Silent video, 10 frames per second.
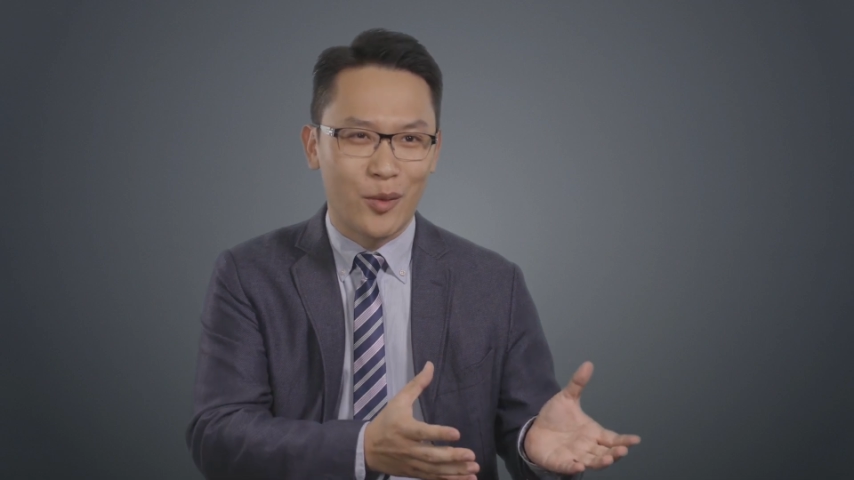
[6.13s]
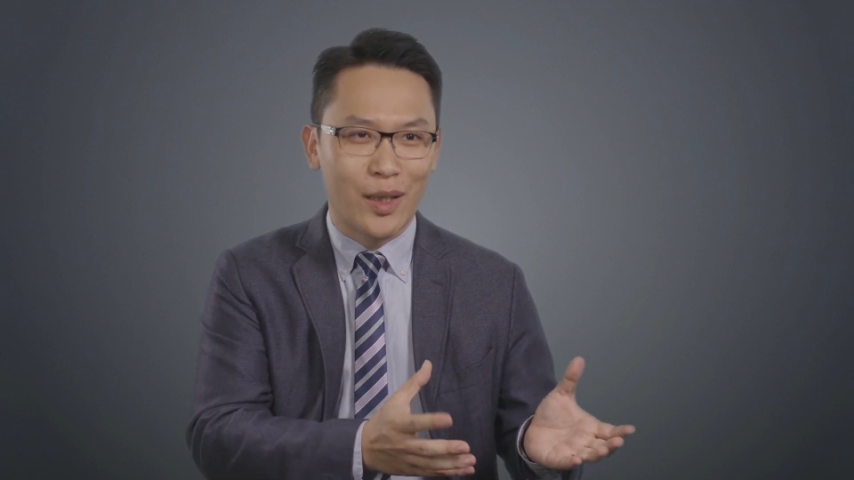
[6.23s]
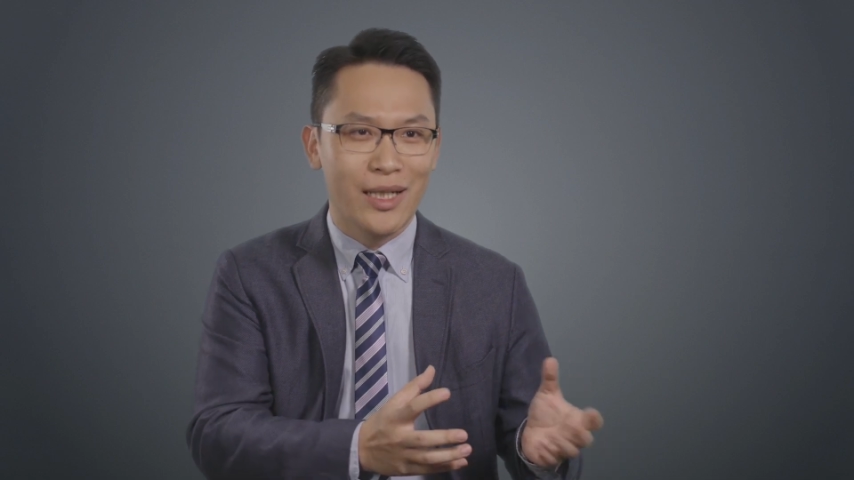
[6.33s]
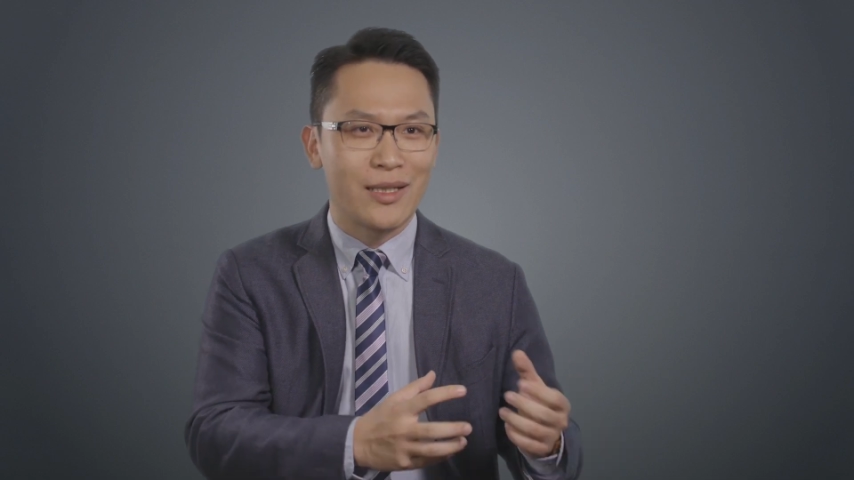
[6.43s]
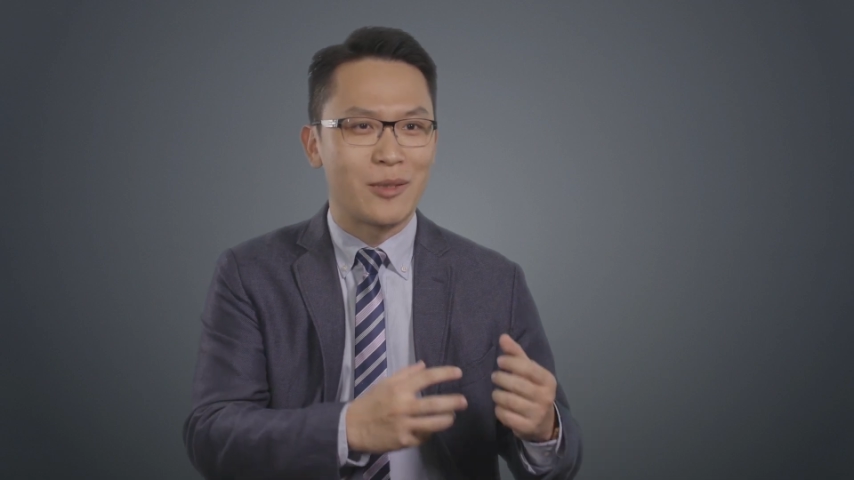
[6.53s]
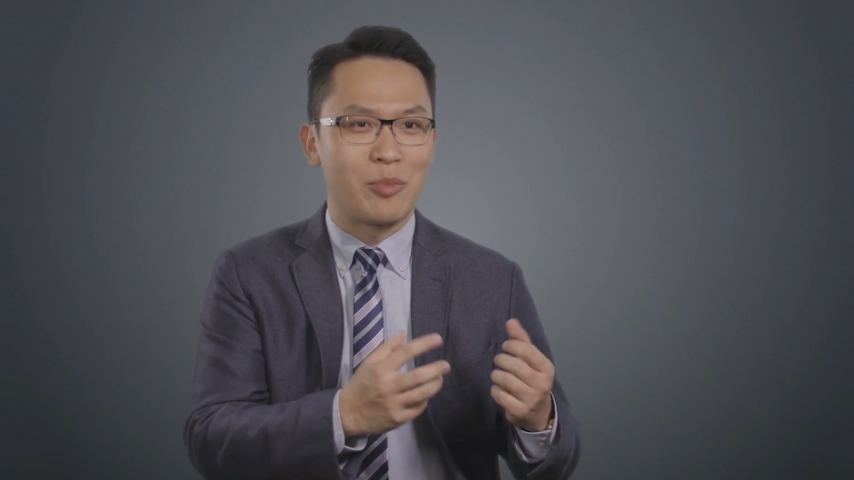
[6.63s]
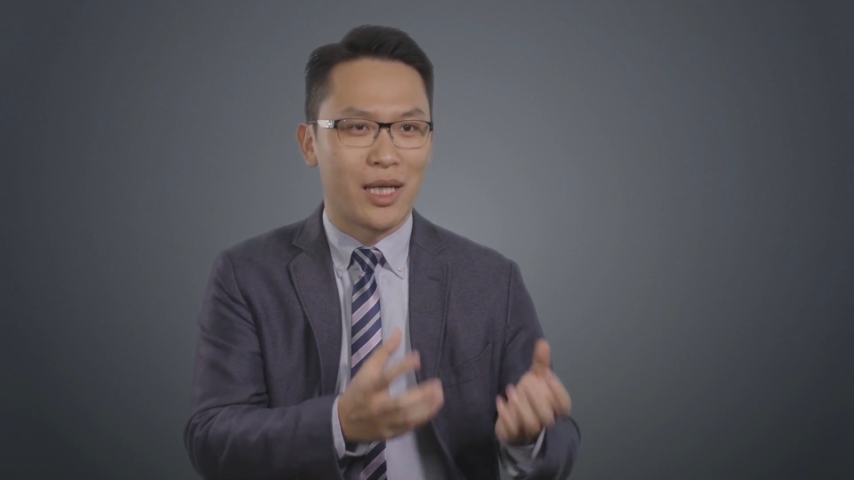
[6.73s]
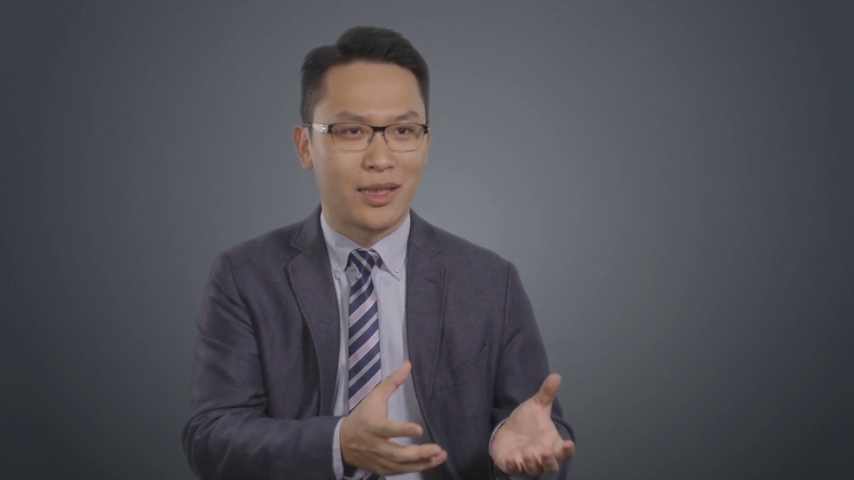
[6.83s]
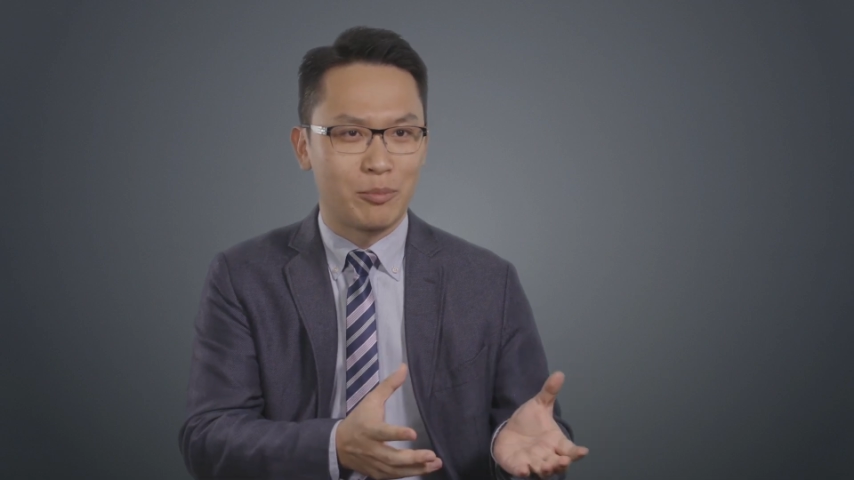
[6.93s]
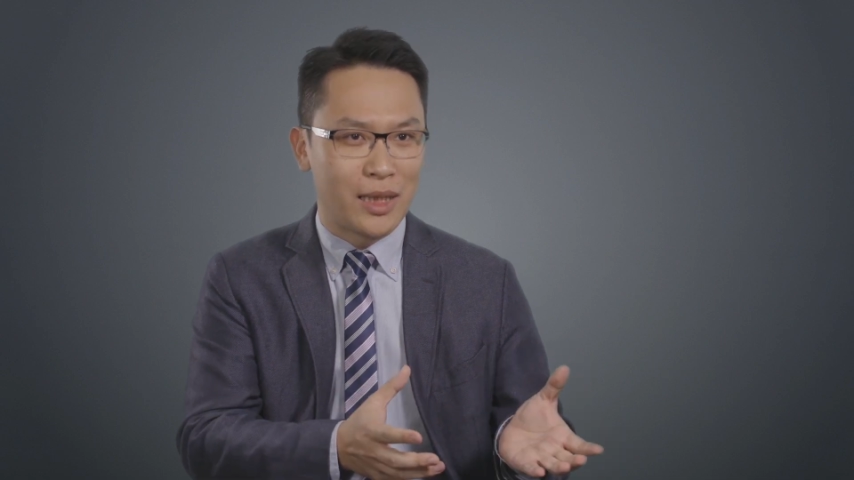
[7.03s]
right? It's a
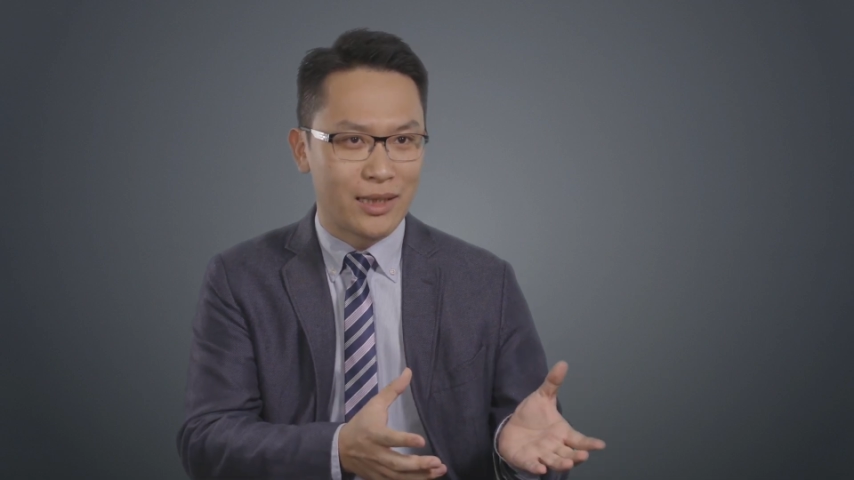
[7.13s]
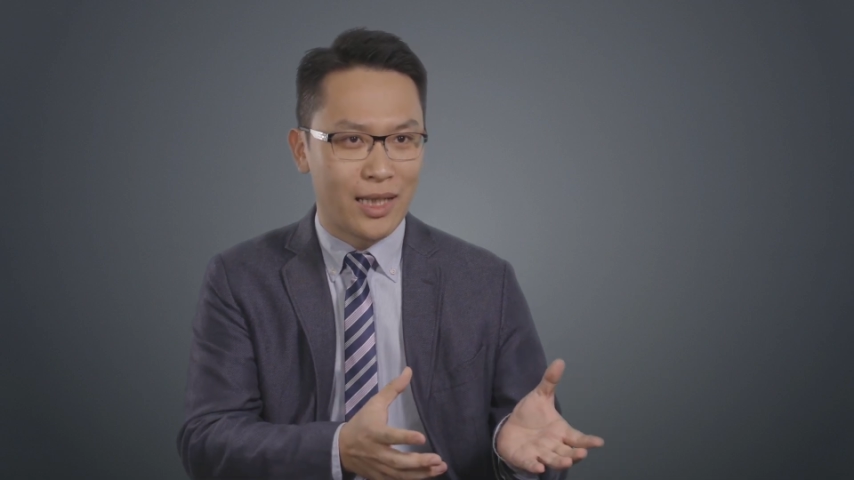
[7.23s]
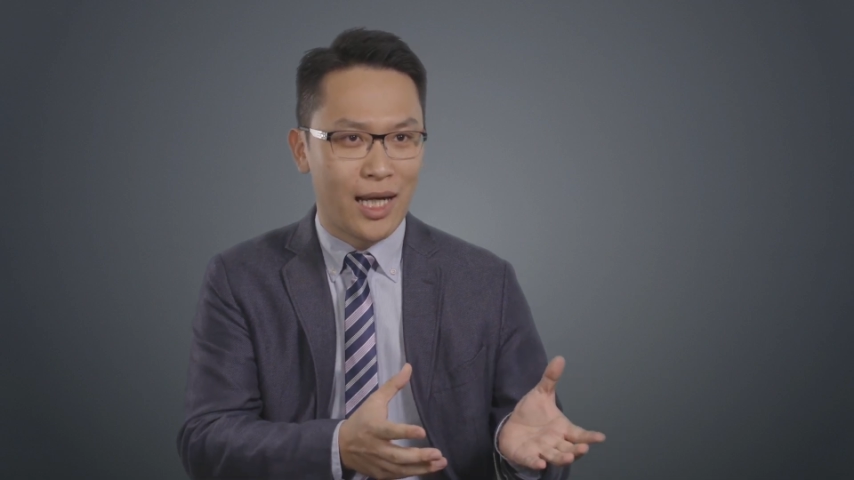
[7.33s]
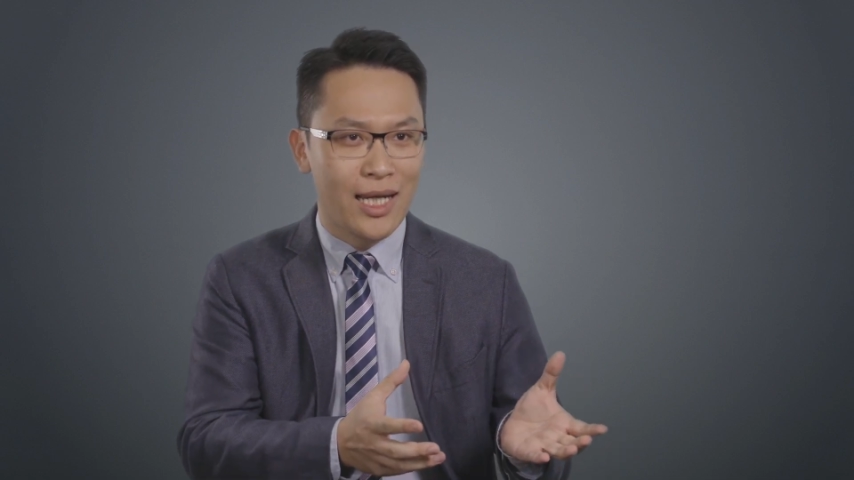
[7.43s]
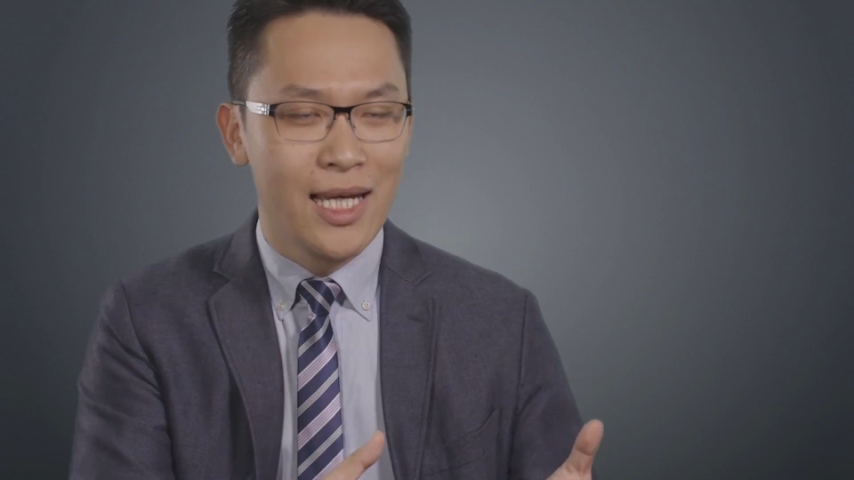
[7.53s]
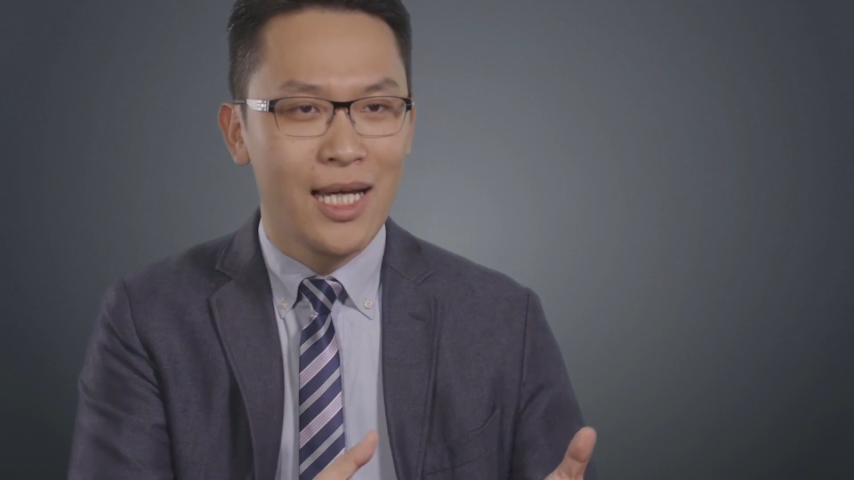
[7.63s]
bad, bad guy.